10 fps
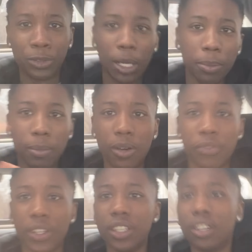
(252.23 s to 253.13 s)
dropping more
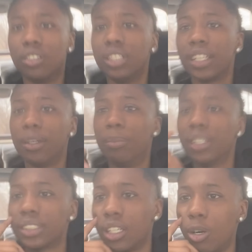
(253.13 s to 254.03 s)
videos. Look at
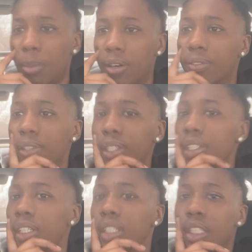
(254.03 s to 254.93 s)
Mustang, oh my fucking
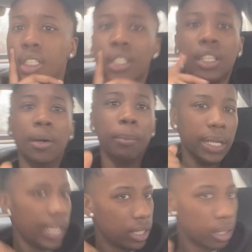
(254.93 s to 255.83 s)
god. But
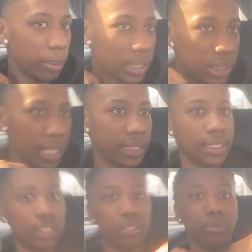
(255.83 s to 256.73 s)
yeah though, back to the
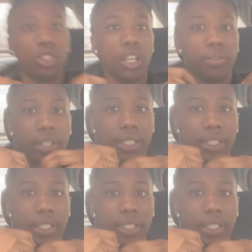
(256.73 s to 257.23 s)
shit. Drive my